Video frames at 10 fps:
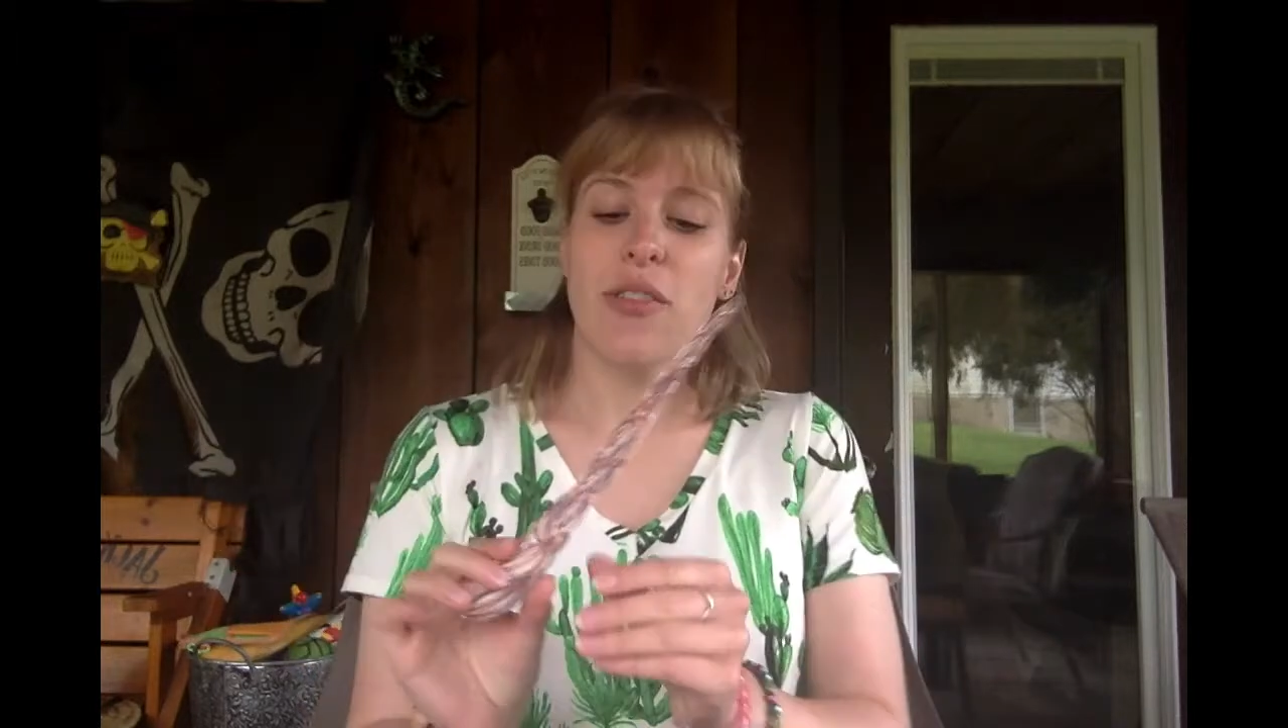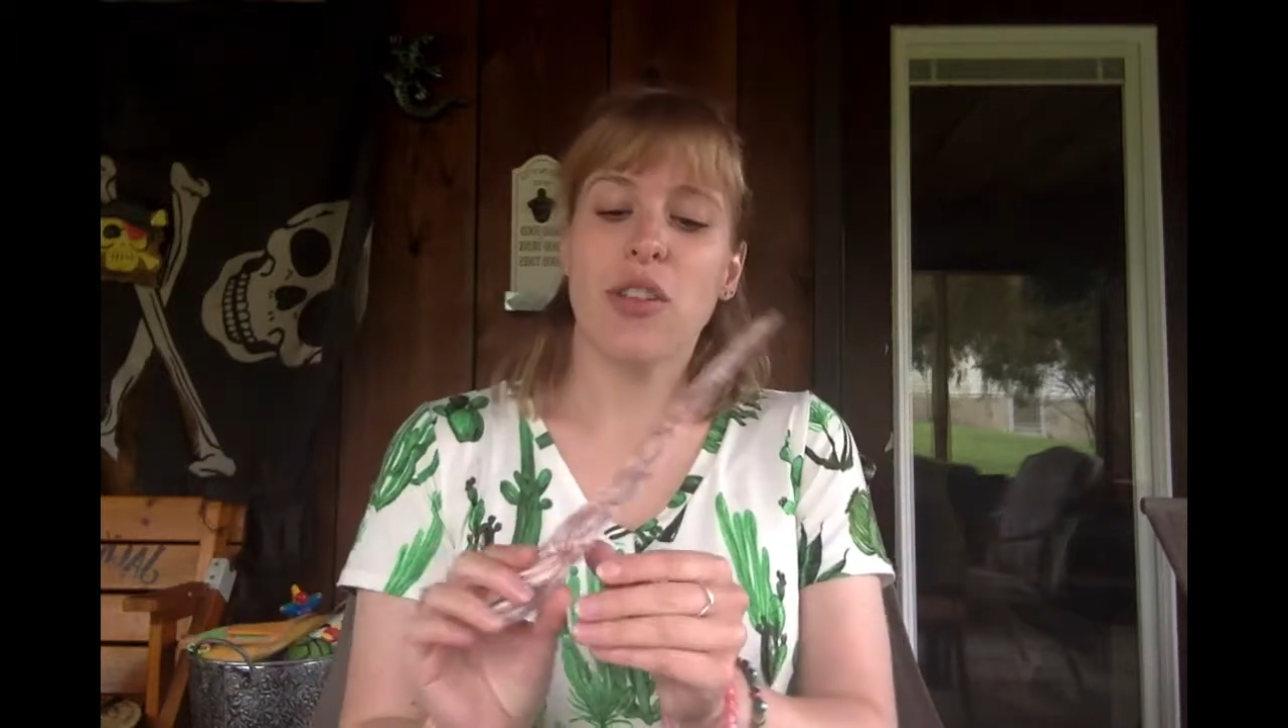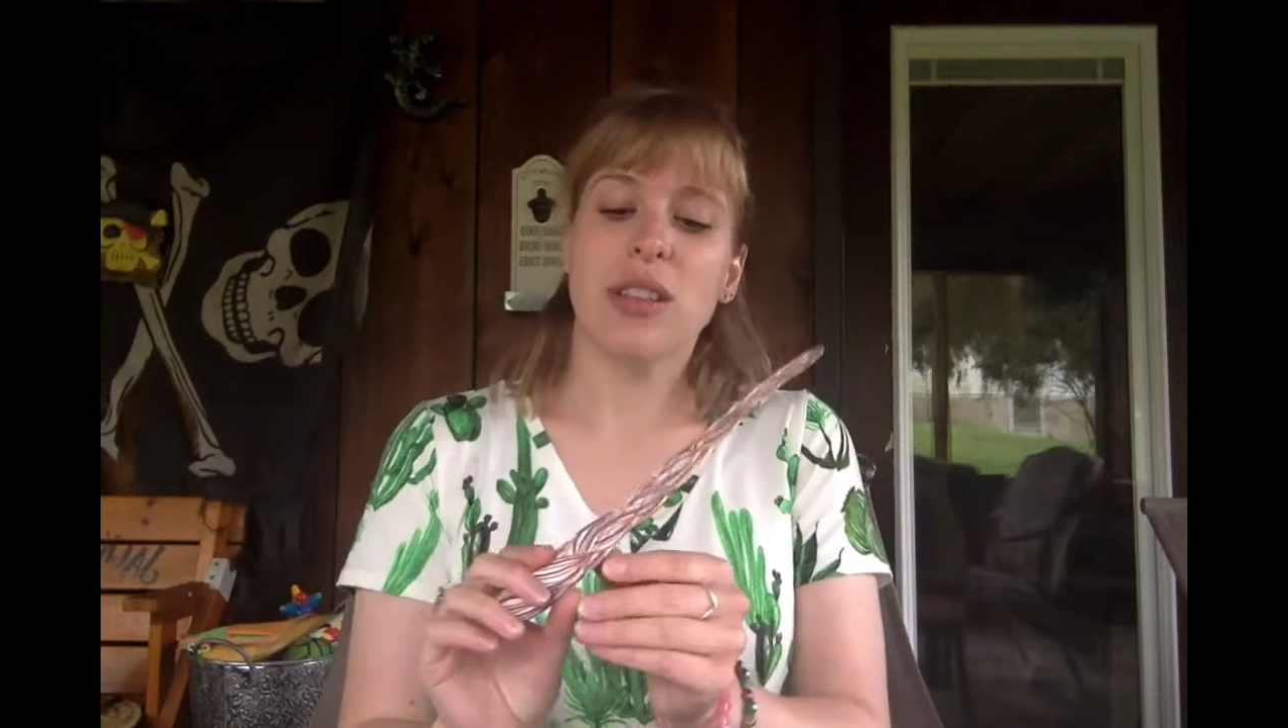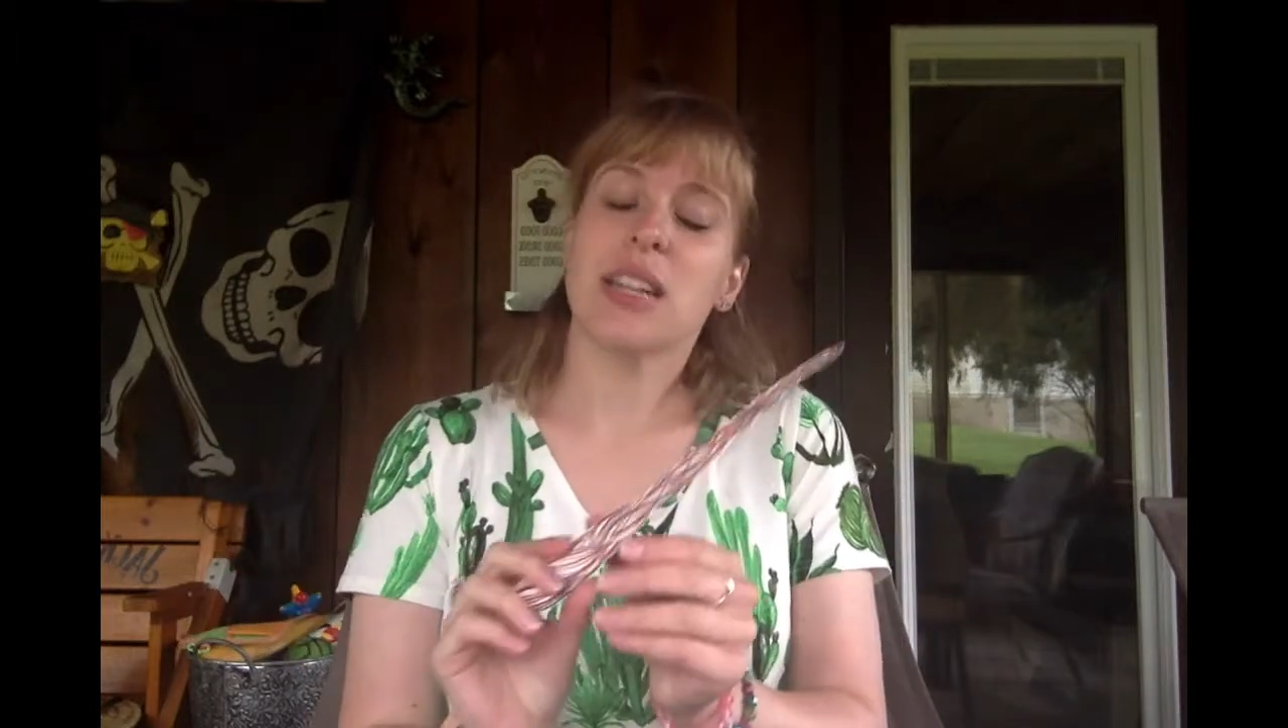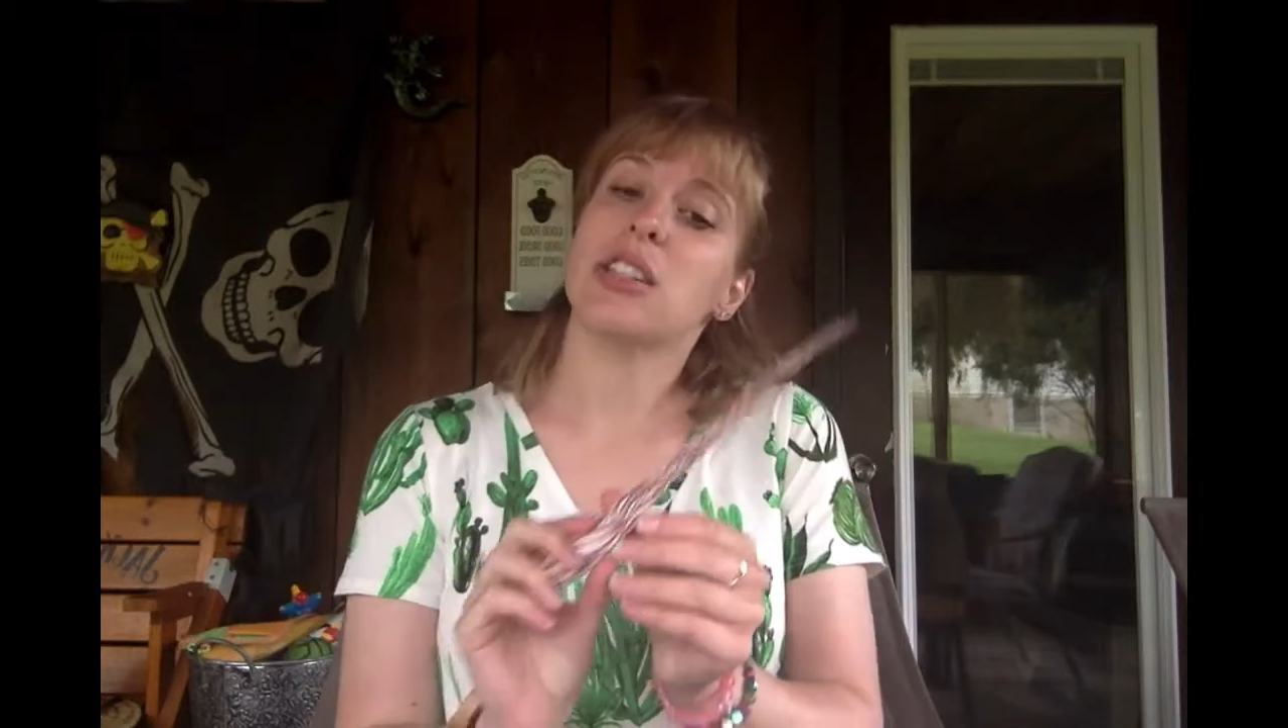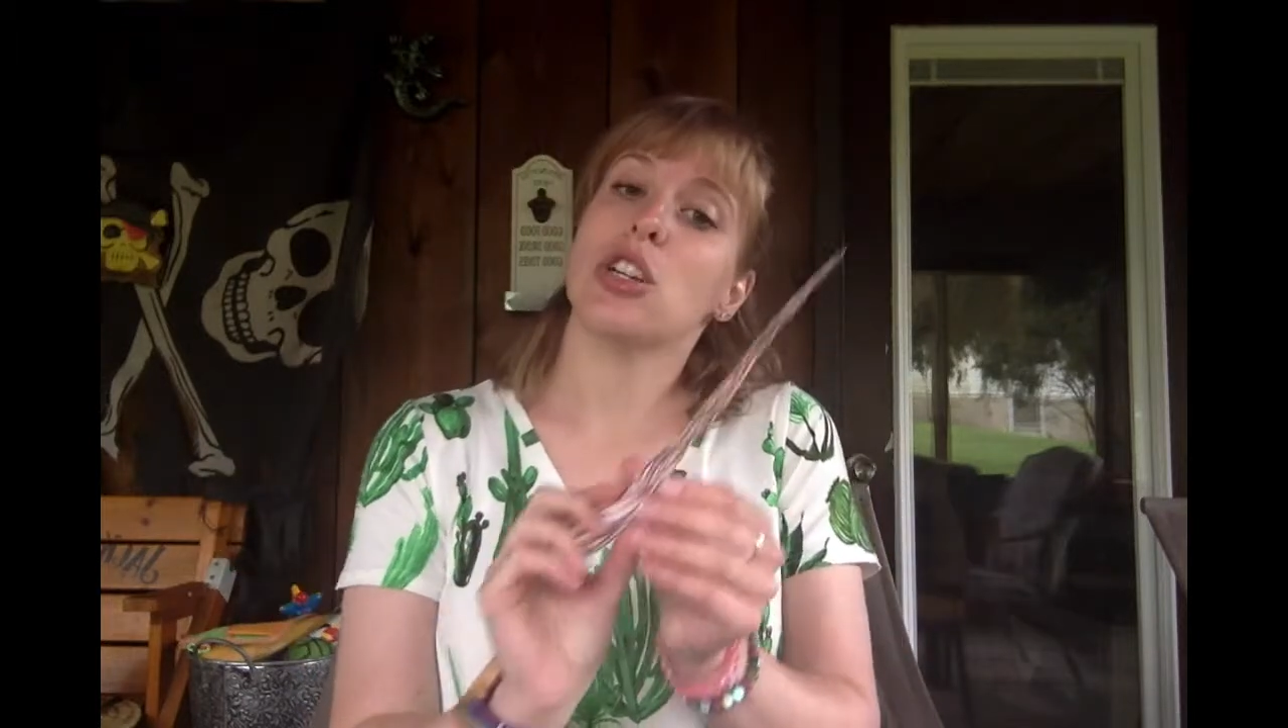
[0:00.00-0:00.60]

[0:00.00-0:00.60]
different things